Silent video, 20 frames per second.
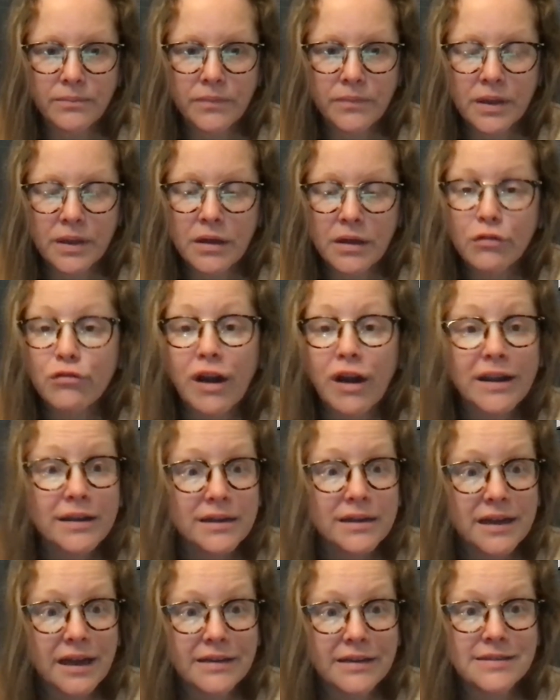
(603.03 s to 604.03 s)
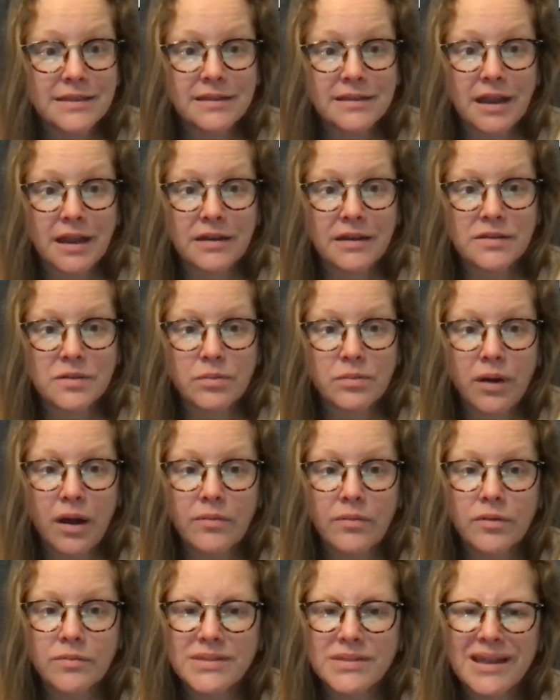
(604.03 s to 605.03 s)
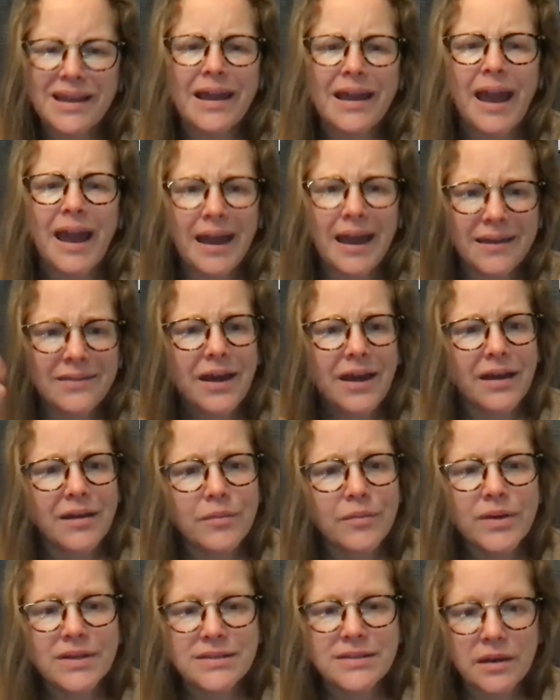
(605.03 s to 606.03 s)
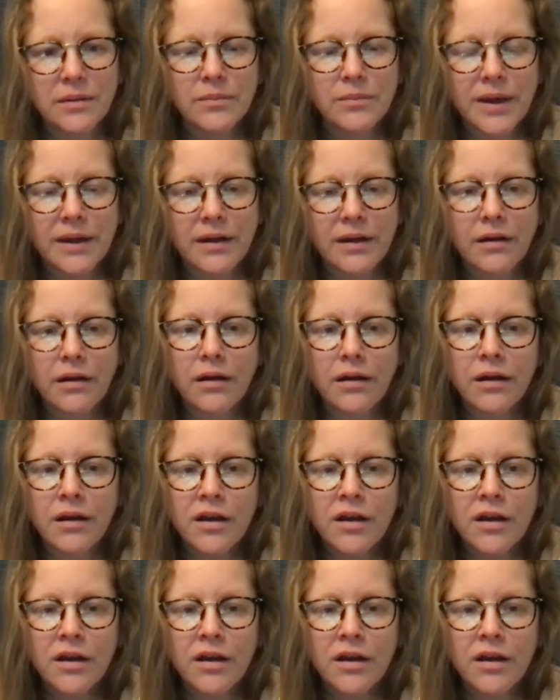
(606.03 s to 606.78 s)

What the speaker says: recognizing that it's a problem, saying, hey, that can be done better,